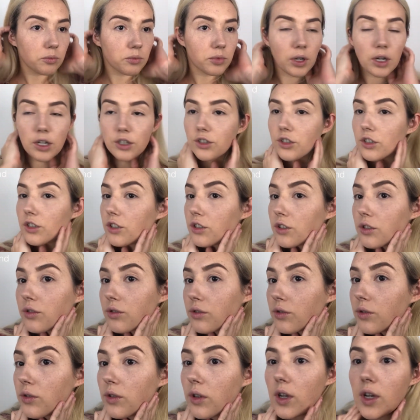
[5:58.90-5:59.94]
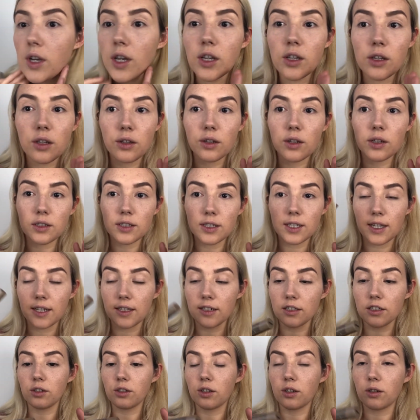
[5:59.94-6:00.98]
you brush it through, you can
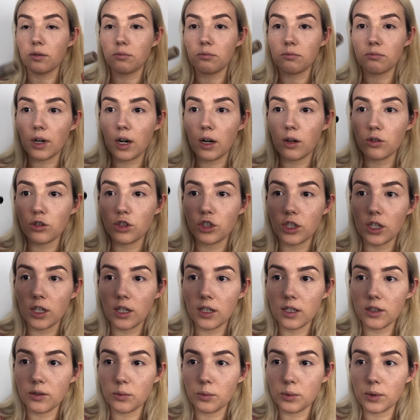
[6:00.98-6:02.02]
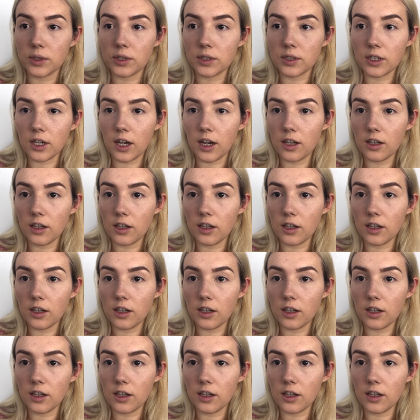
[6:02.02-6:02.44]
take your brow gel with